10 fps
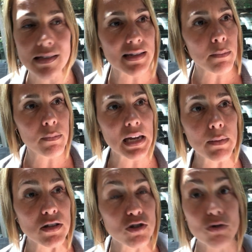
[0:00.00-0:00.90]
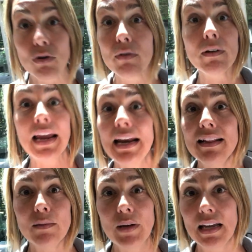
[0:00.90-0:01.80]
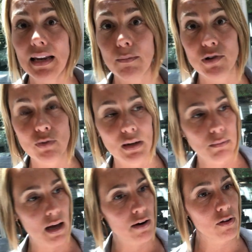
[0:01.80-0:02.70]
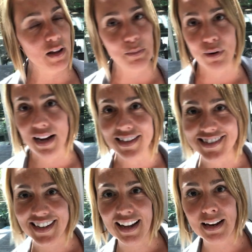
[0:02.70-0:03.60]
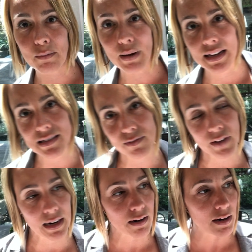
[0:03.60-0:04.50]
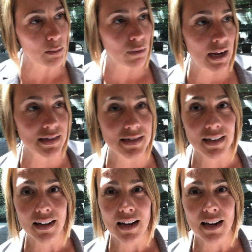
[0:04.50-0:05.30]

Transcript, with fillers: Some babies do great in the beginning between bottle and breast and pacifier and breast,